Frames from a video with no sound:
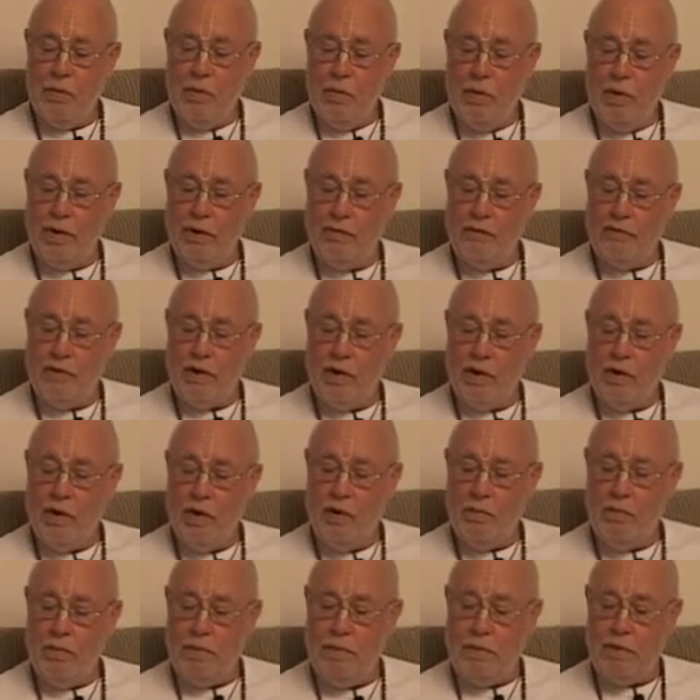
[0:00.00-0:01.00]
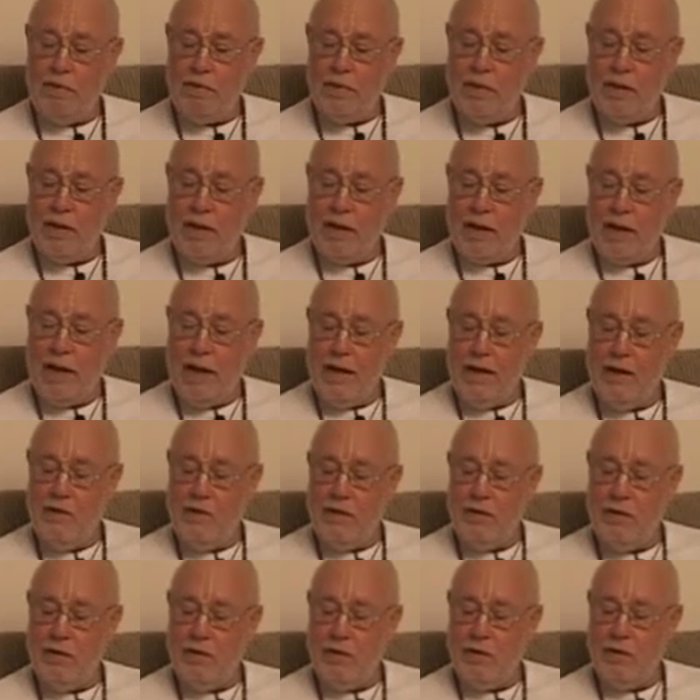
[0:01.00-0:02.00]
one of the gopis
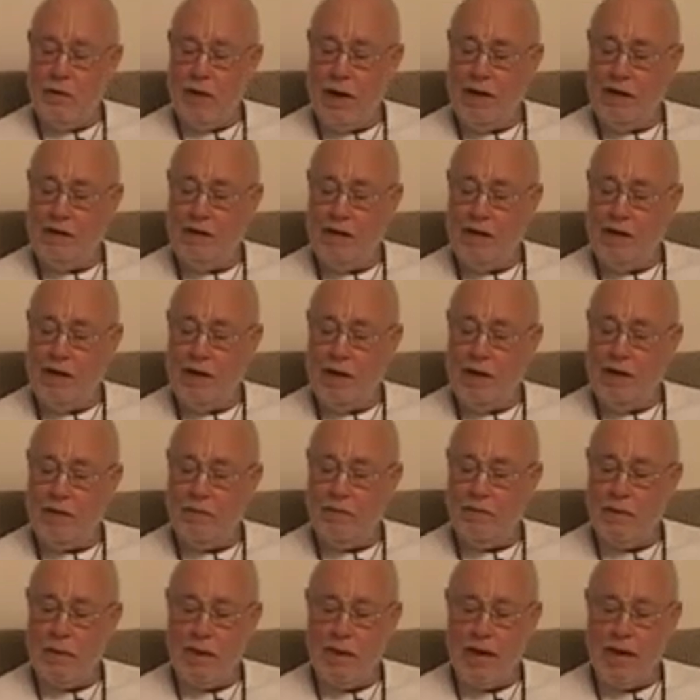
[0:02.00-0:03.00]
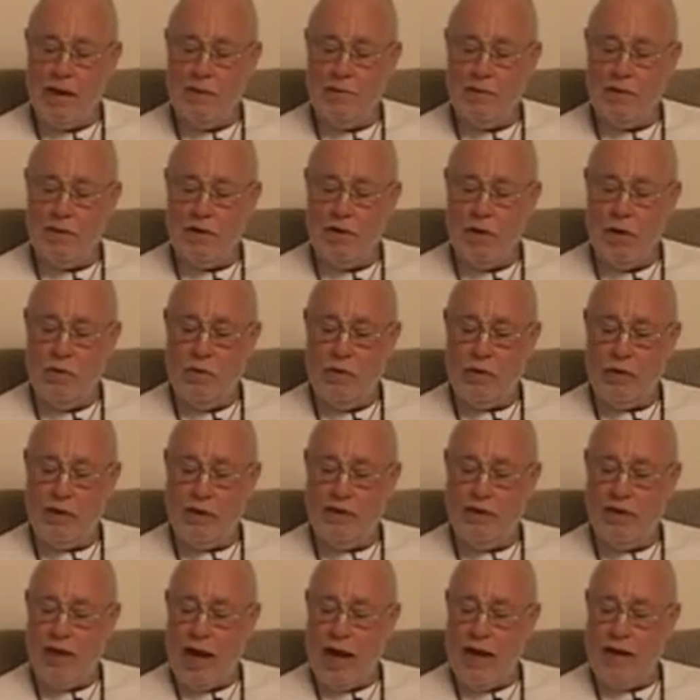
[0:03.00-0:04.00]
engaged in the rasa dance became so
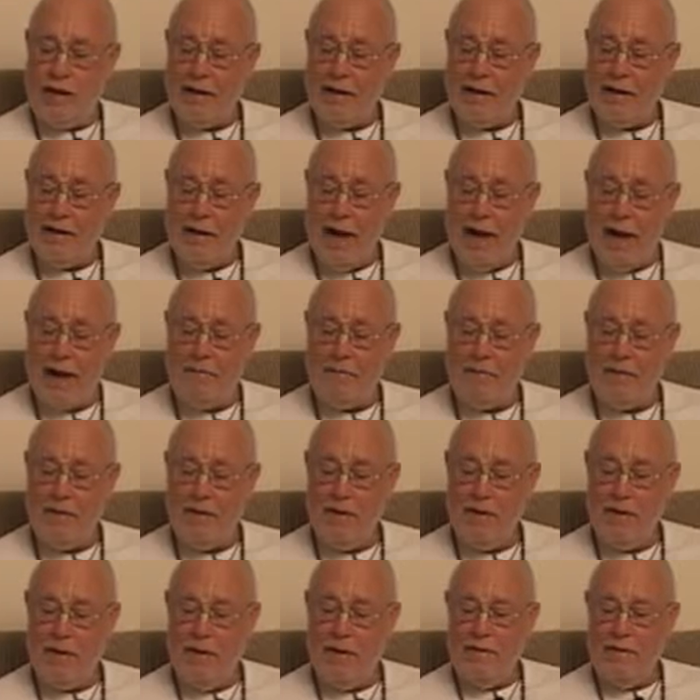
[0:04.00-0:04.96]
ecstatically happy